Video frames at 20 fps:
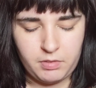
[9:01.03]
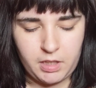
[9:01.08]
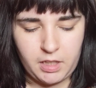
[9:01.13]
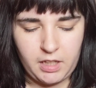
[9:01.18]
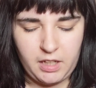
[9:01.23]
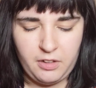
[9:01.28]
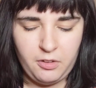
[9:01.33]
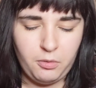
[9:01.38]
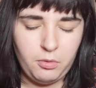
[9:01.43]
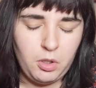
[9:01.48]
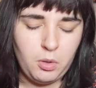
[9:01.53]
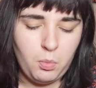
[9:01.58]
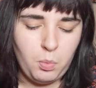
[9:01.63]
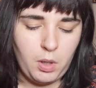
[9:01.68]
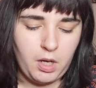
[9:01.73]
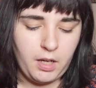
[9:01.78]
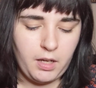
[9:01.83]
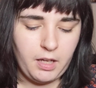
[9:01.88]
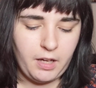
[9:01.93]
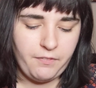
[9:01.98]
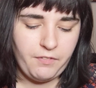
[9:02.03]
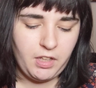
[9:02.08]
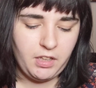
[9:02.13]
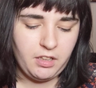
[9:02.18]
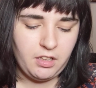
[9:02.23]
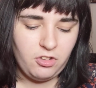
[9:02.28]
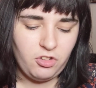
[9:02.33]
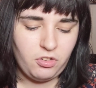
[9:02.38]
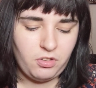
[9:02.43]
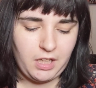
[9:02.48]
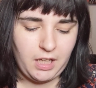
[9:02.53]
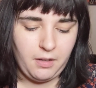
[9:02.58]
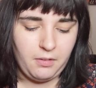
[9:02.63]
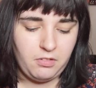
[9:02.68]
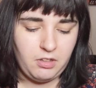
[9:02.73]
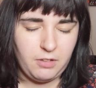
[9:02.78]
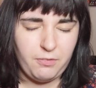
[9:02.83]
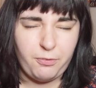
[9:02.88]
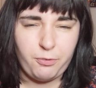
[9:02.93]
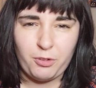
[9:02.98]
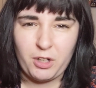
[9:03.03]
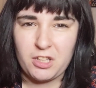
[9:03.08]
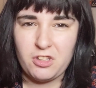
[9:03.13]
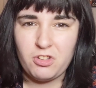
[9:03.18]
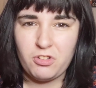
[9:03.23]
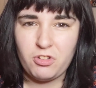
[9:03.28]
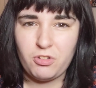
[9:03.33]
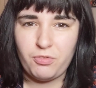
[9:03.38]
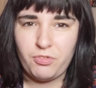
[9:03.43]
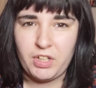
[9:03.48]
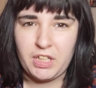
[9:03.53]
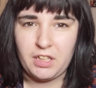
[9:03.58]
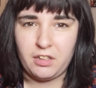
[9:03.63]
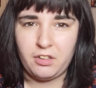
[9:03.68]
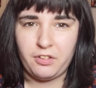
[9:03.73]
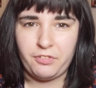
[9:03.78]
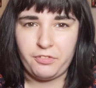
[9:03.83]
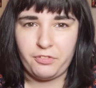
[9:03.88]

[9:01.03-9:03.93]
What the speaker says: I don't know why. I think they just did vanilla